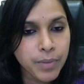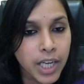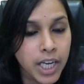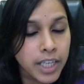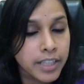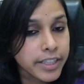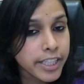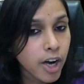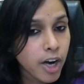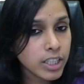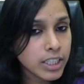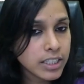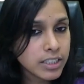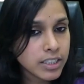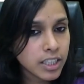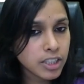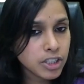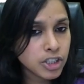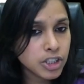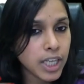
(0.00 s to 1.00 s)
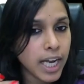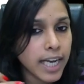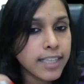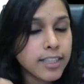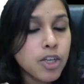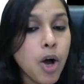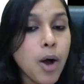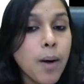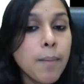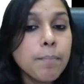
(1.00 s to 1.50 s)
The auditor shall
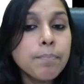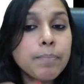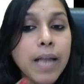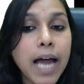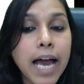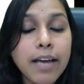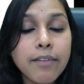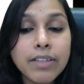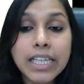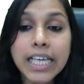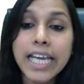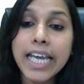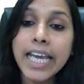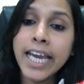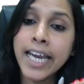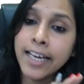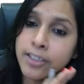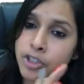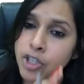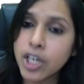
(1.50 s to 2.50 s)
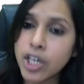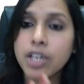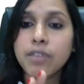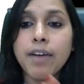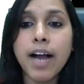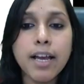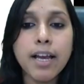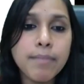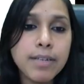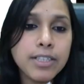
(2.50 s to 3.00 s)
comply with each
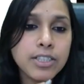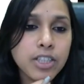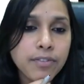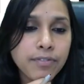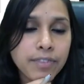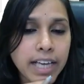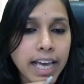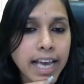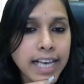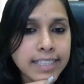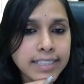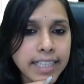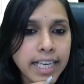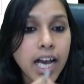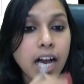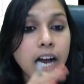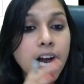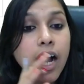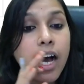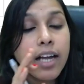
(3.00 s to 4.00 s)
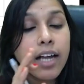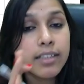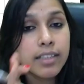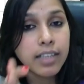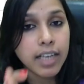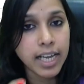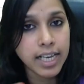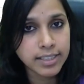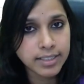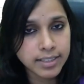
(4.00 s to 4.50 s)
requirement of a essay
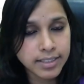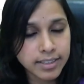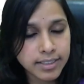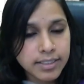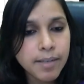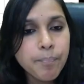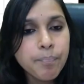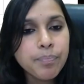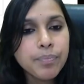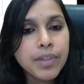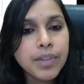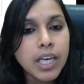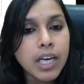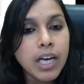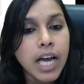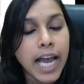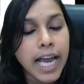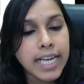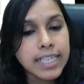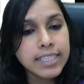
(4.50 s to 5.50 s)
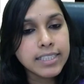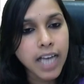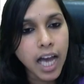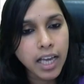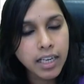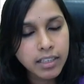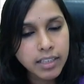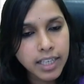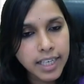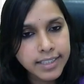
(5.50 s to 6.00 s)
unless
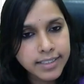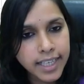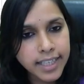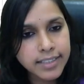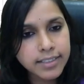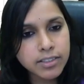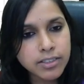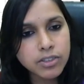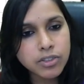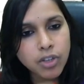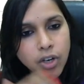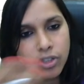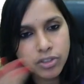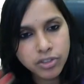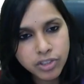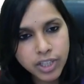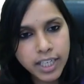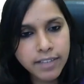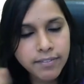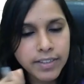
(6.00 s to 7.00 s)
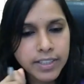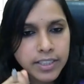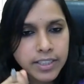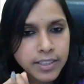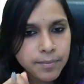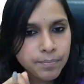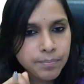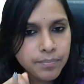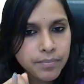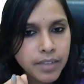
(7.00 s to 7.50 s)
entire essay is not relevant,
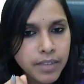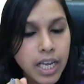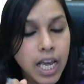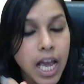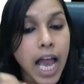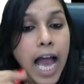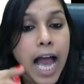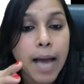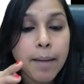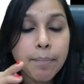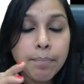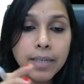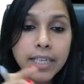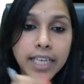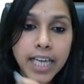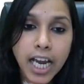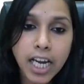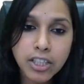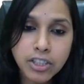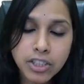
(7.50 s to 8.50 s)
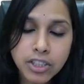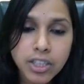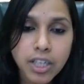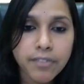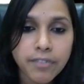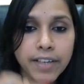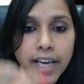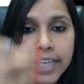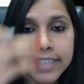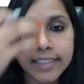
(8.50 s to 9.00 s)
application
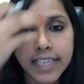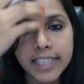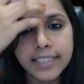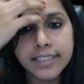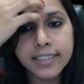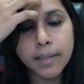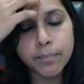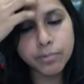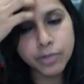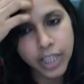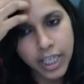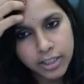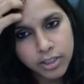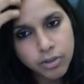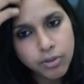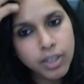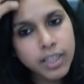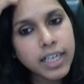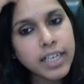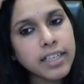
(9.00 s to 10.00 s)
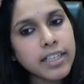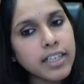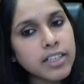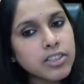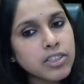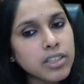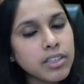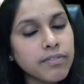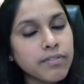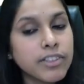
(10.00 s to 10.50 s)
of essay is subject to a
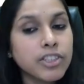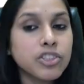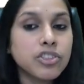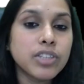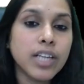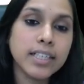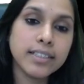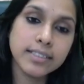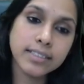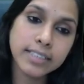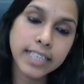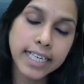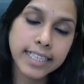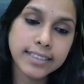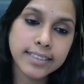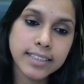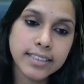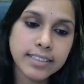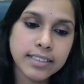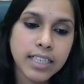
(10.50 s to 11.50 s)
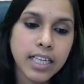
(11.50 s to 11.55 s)
condition which doesn't exist,